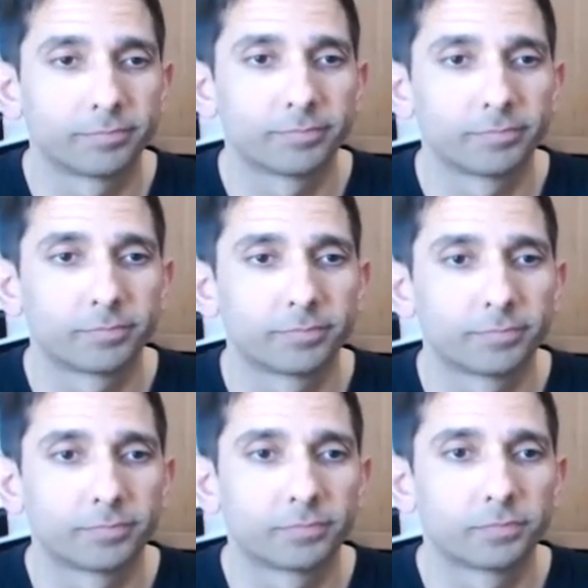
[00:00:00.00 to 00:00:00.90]

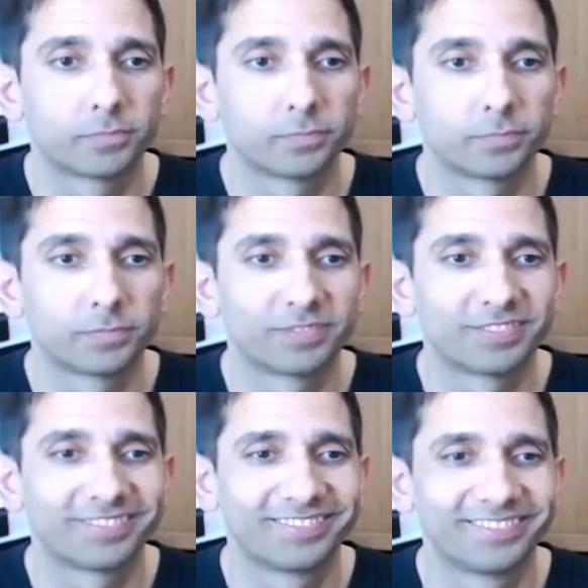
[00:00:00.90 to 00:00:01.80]

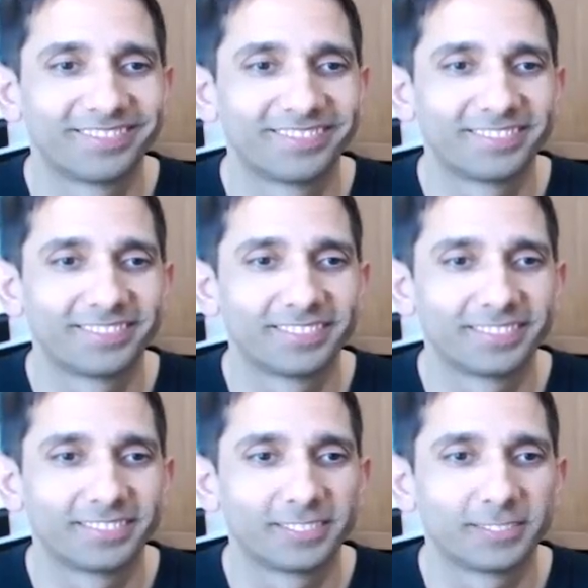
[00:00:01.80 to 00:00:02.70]

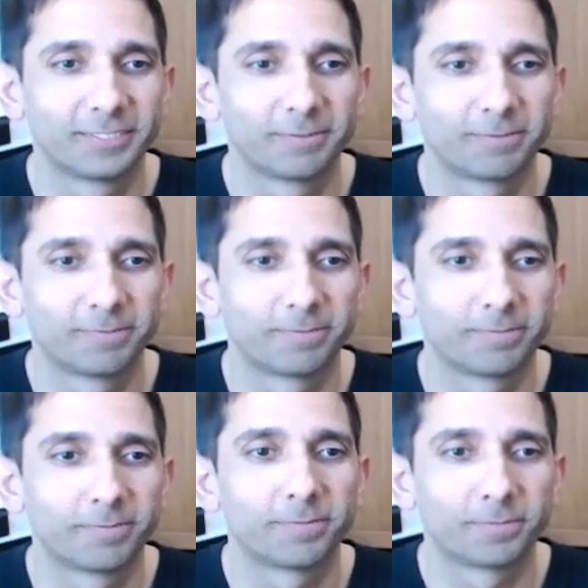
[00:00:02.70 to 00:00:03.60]

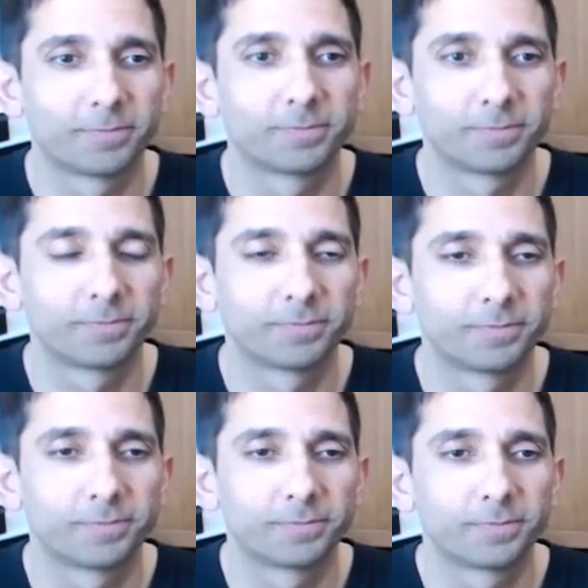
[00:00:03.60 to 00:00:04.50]

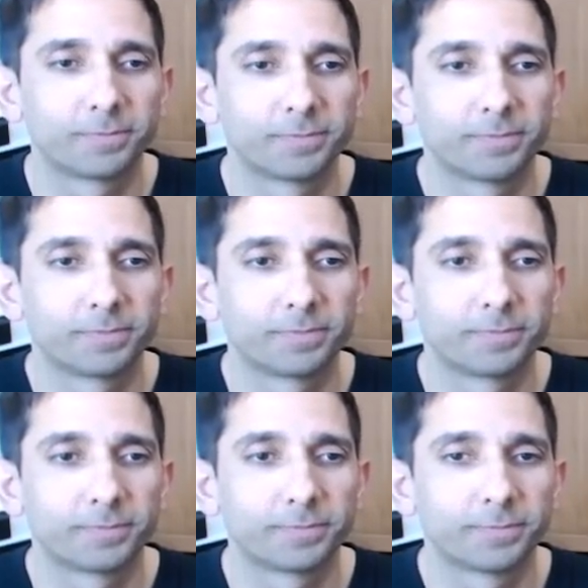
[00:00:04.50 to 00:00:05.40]

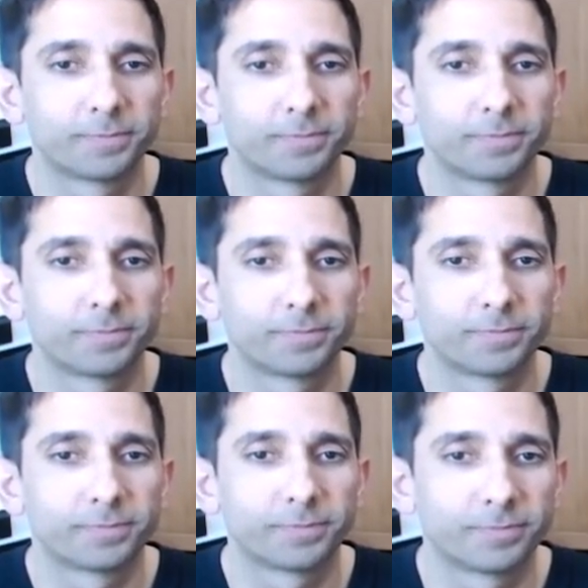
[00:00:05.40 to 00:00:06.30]

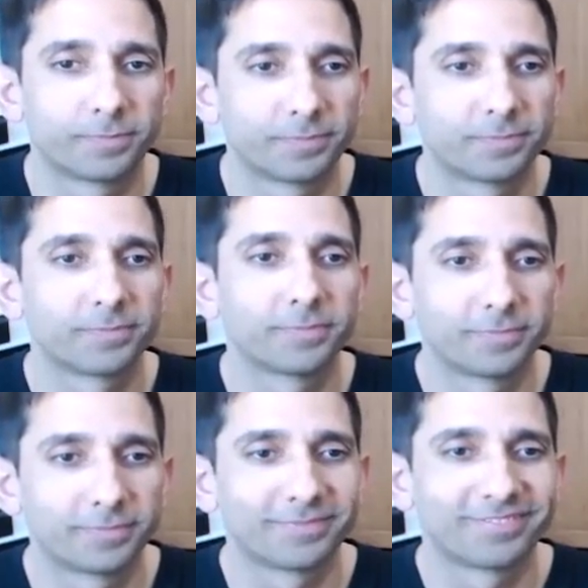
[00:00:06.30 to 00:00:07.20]

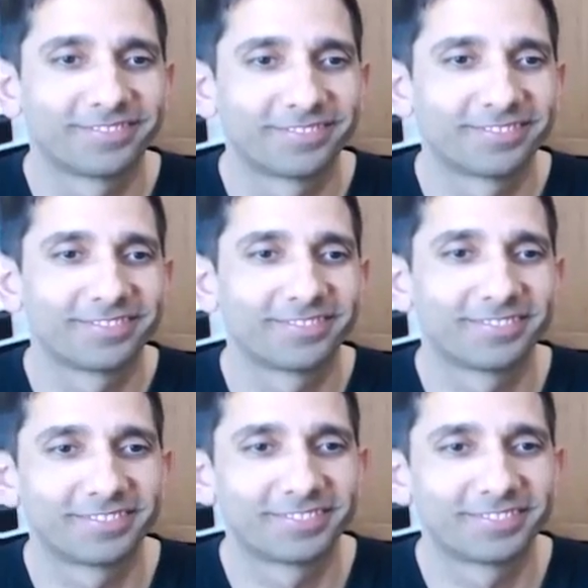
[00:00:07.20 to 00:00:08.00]
This person isn't speaking.